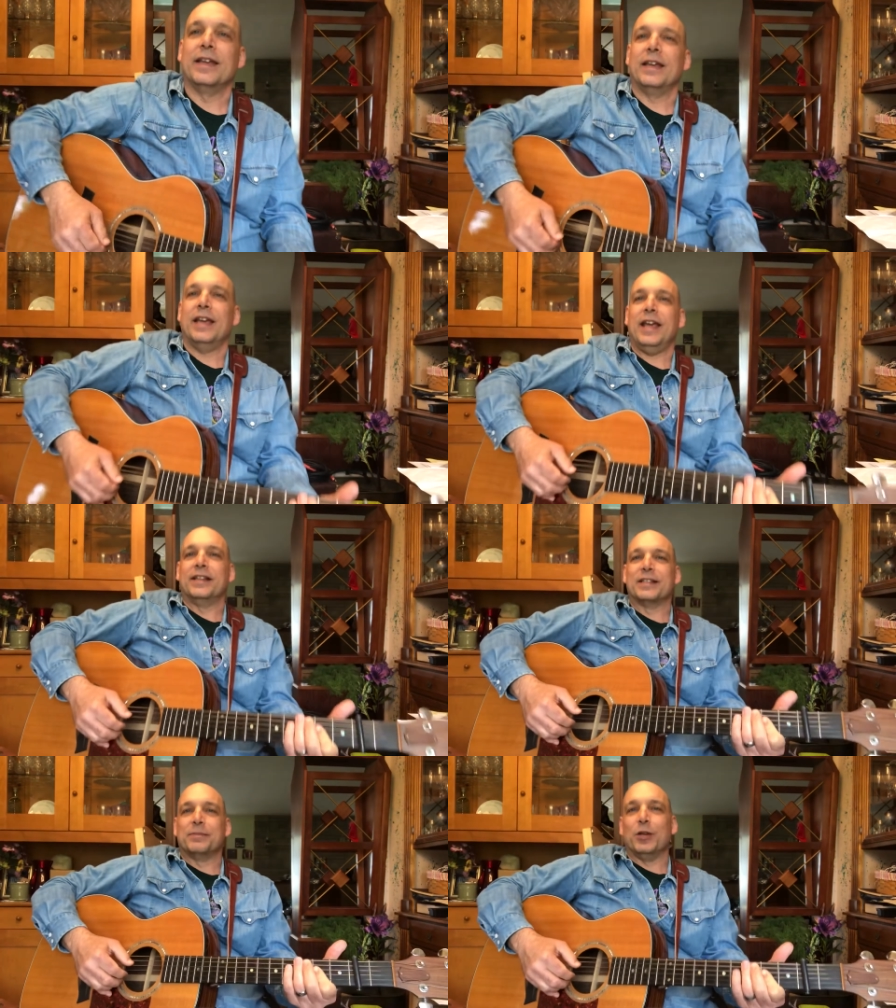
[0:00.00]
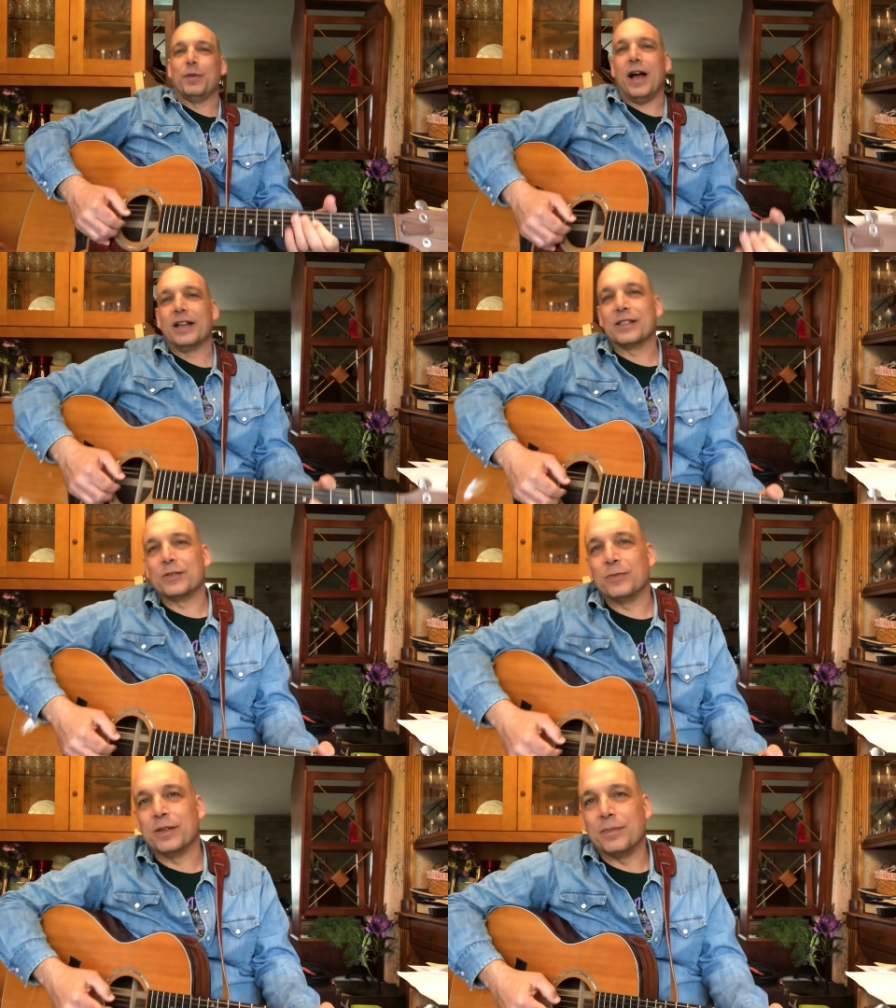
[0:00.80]
Hey, this is Bill
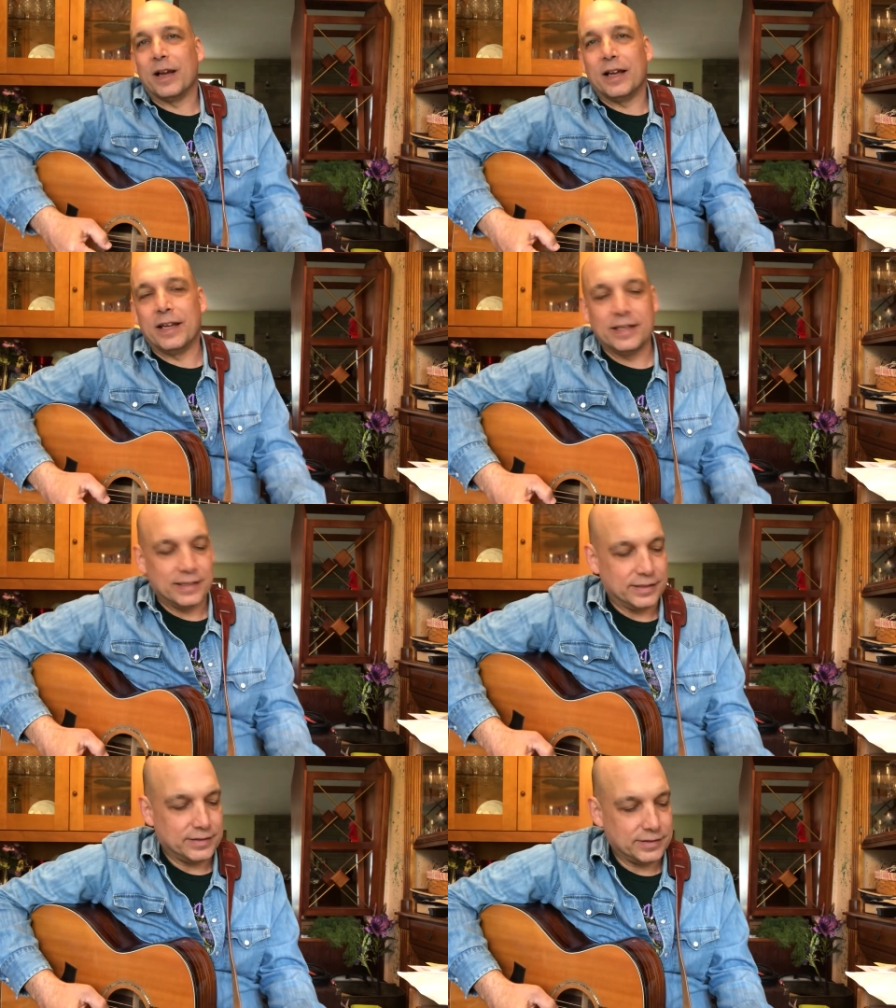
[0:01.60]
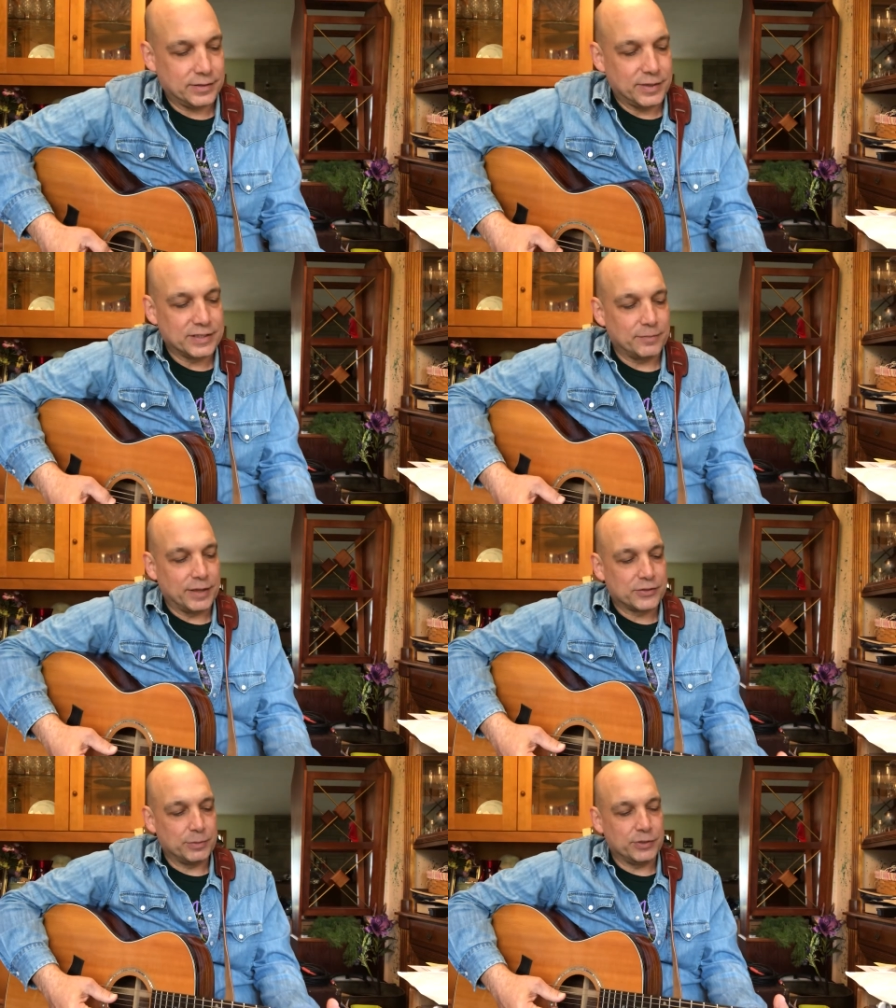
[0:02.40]
Poss with my uh, the rest of
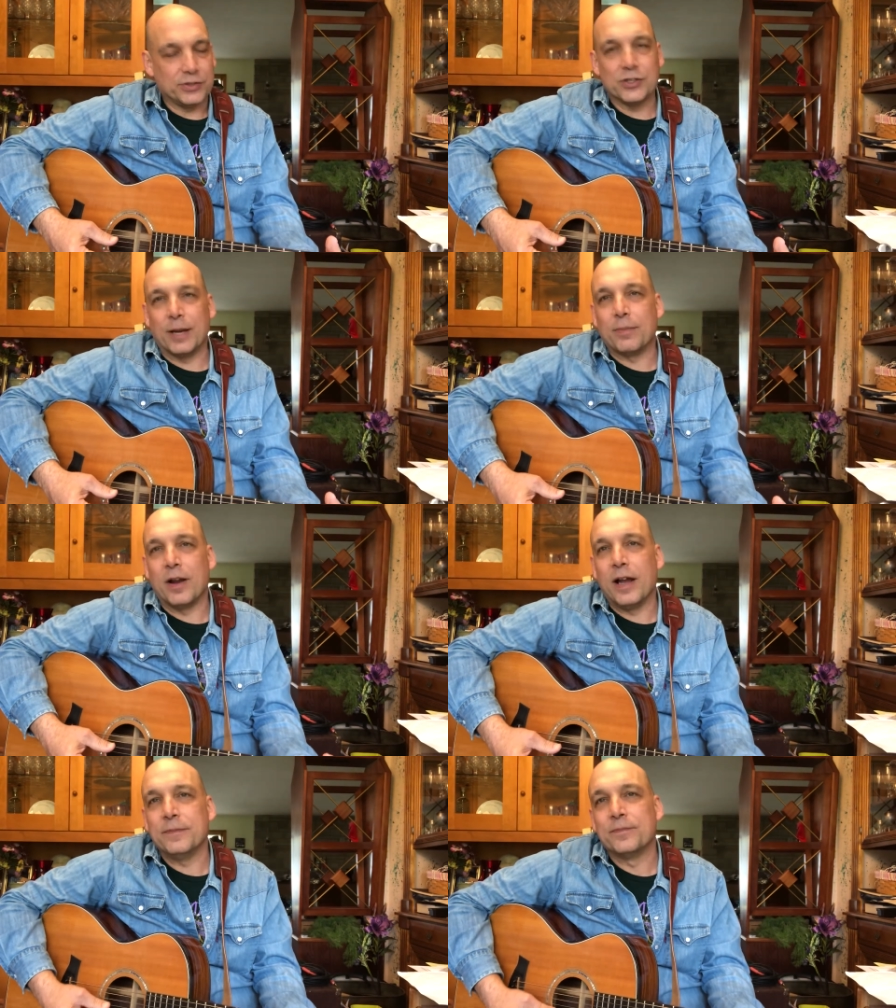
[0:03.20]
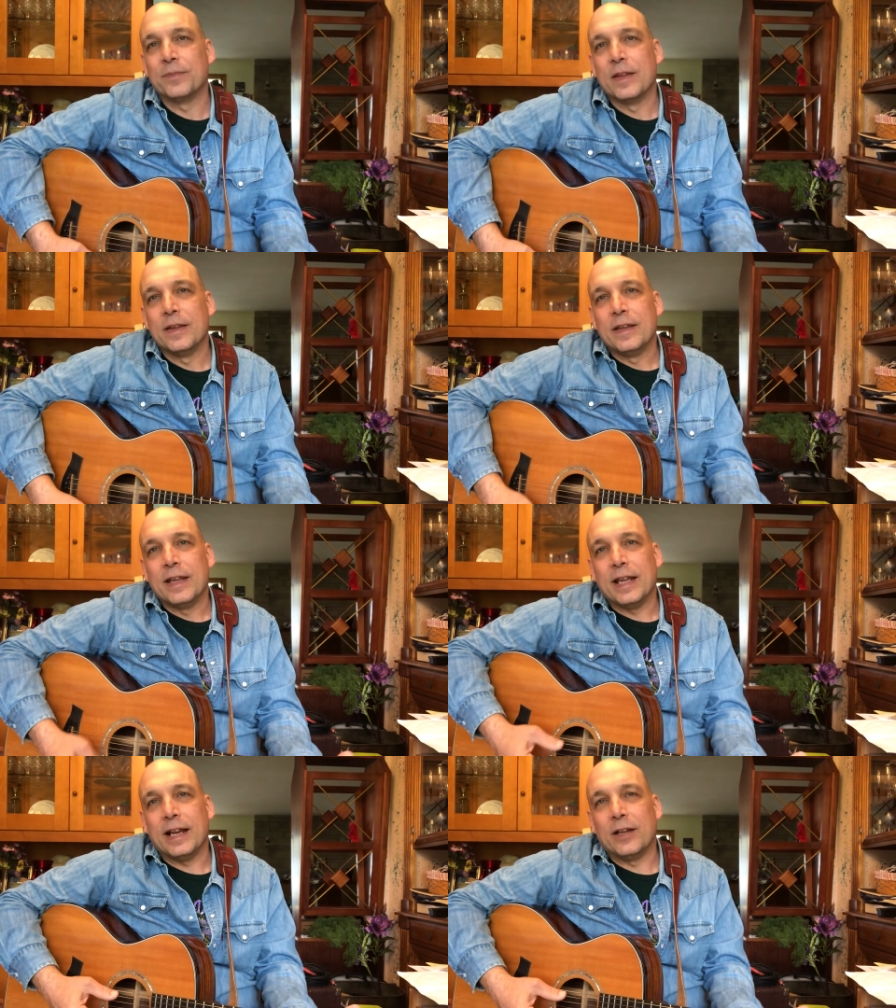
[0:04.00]
my tribute to John Prine,
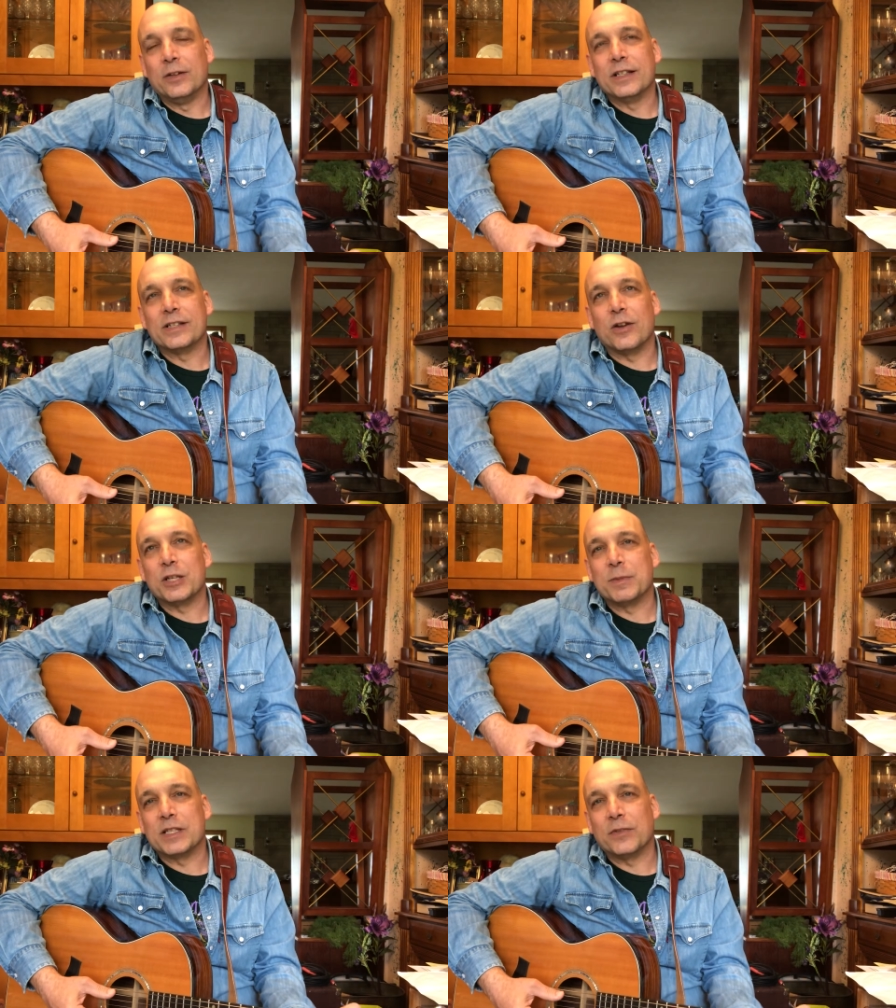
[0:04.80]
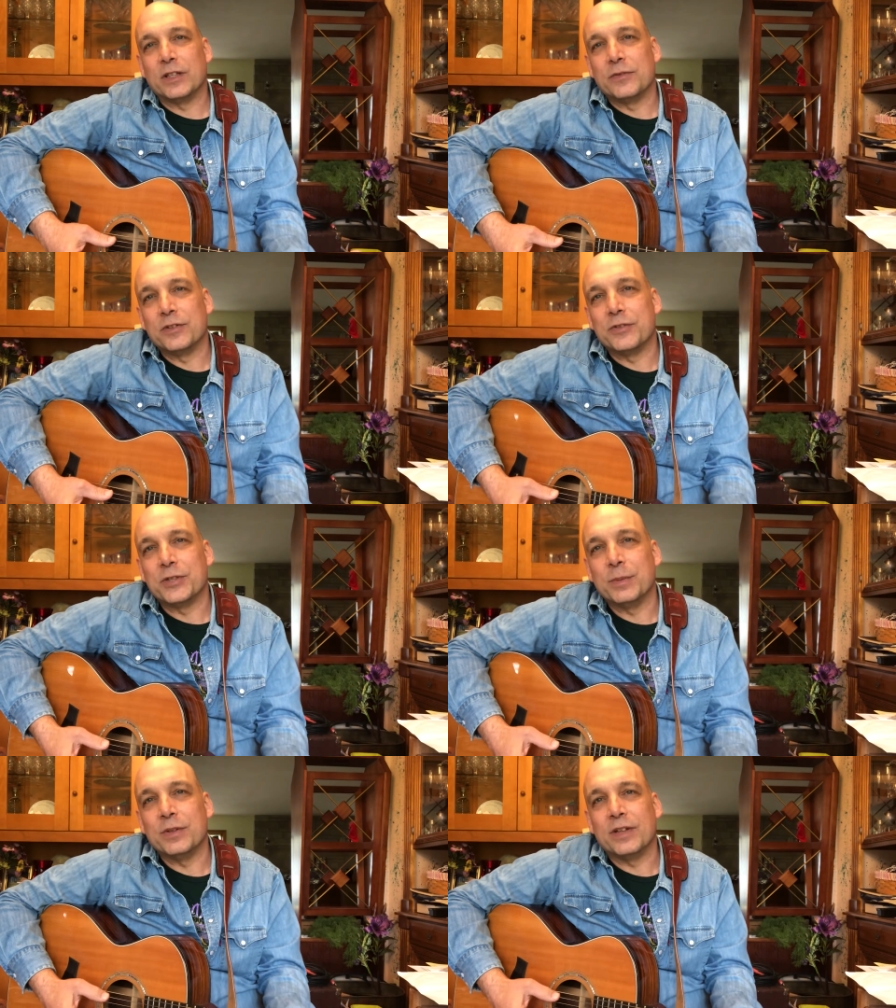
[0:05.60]
and I learned this song specifically for the
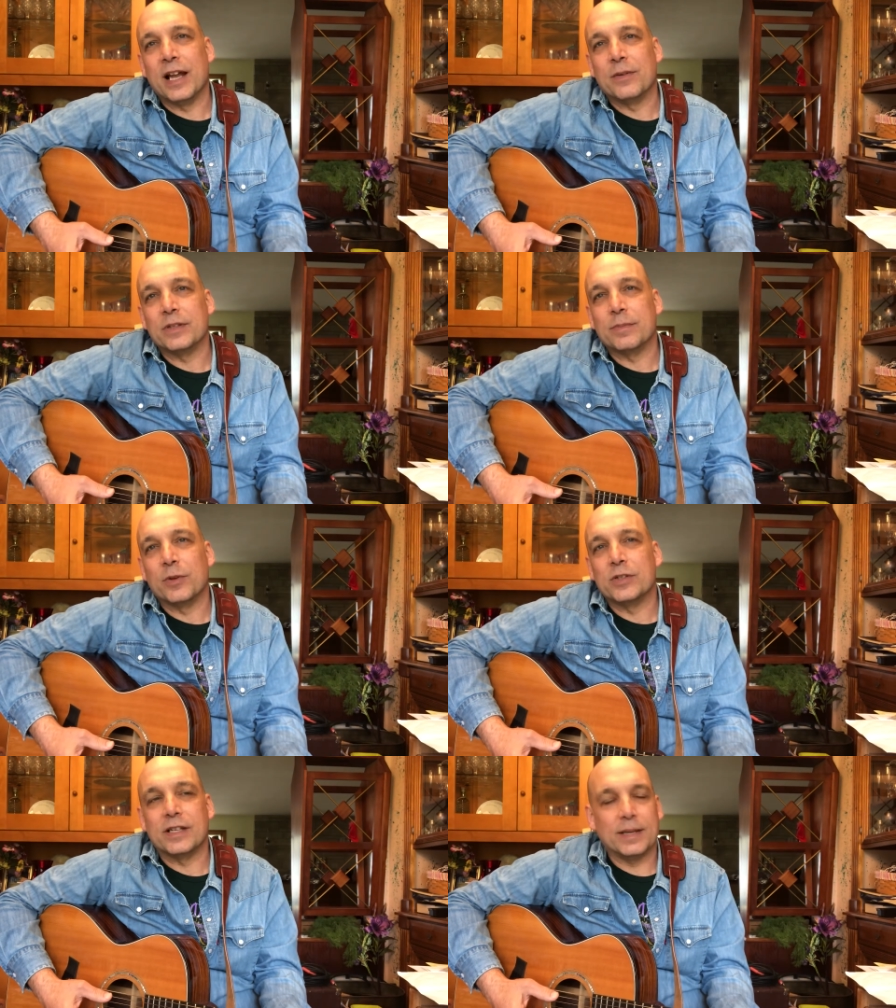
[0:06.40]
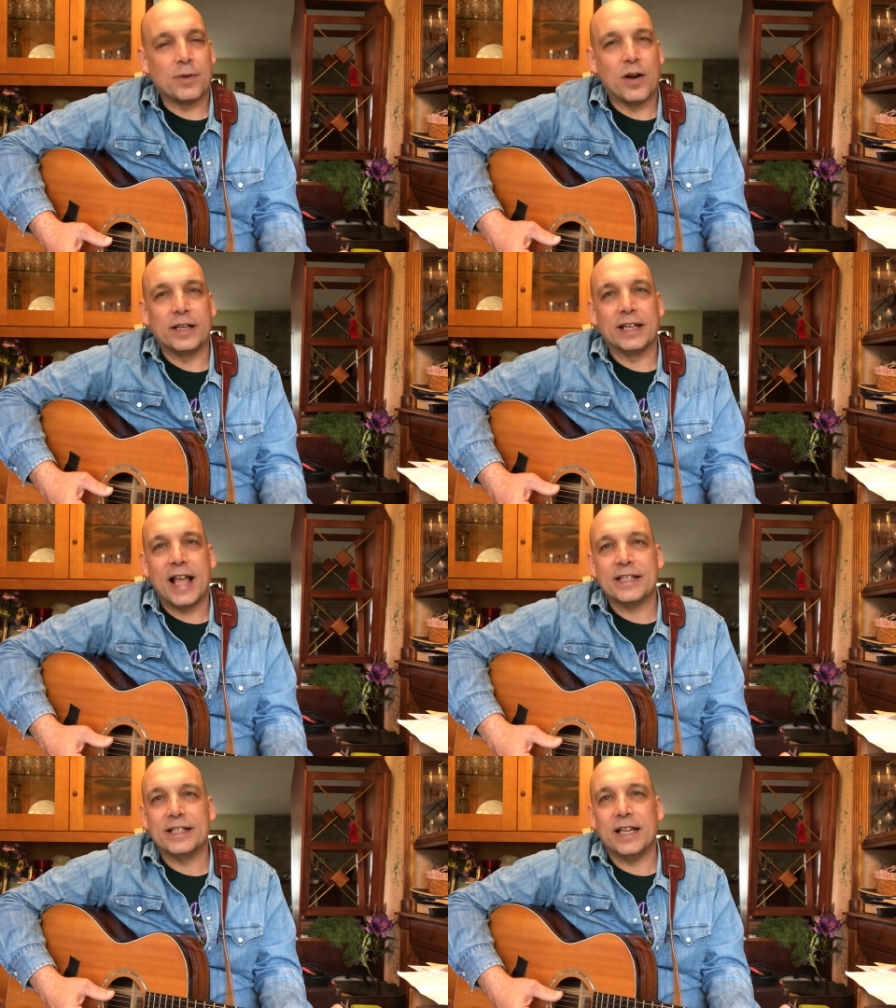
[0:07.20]
tribute that I was supposed to take part in
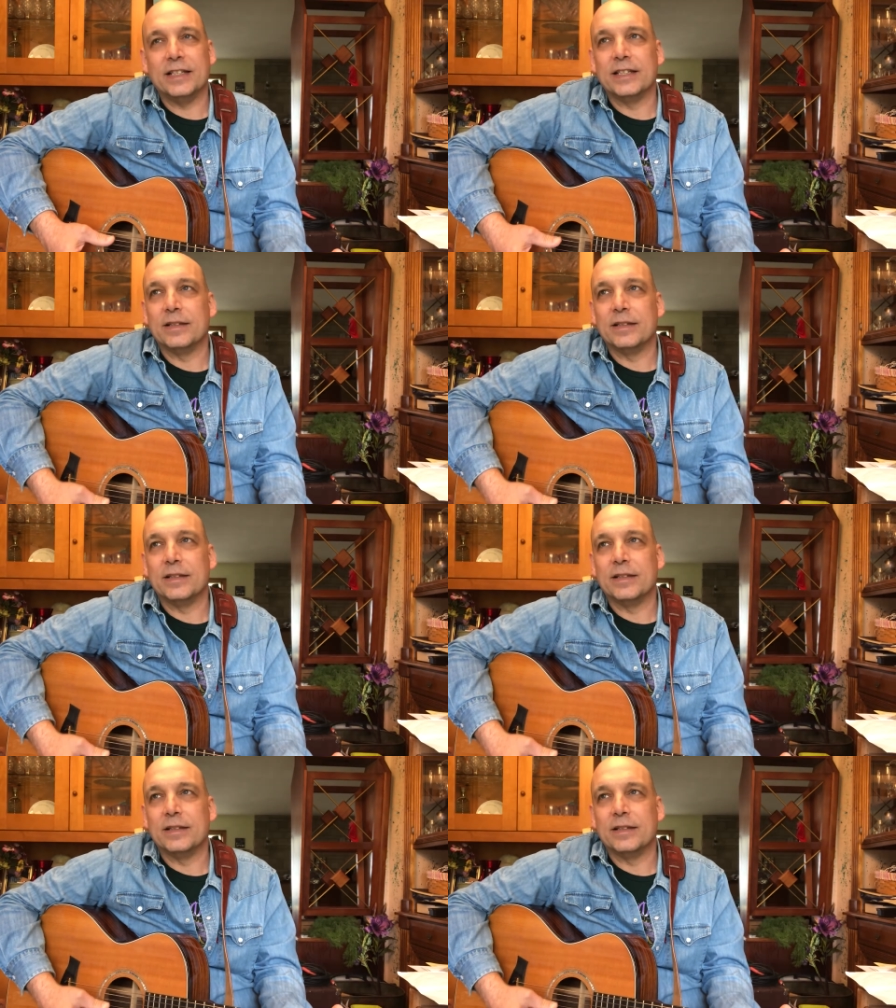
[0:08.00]
last night.